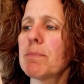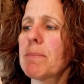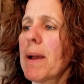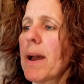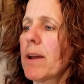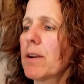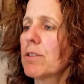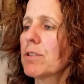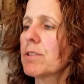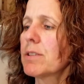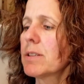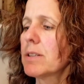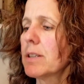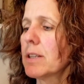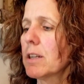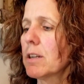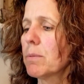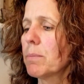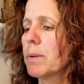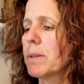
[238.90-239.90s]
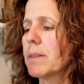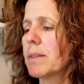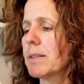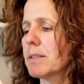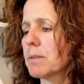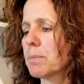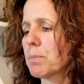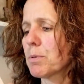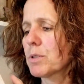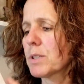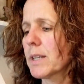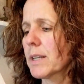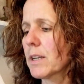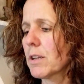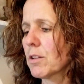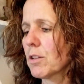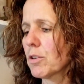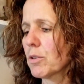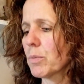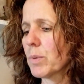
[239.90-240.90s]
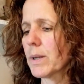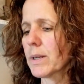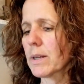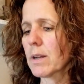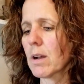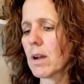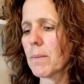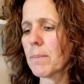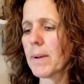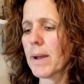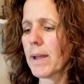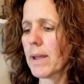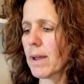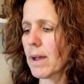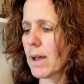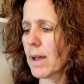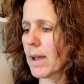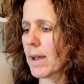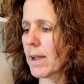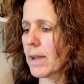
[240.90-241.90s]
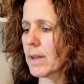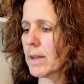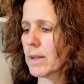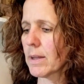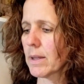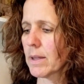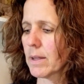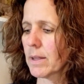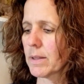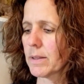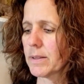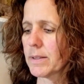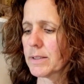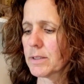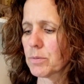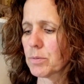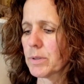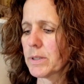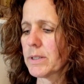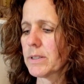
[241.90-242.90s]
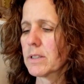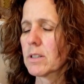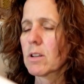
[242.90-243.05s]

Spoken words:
patterns in here, but this particular one caught my eye. This one is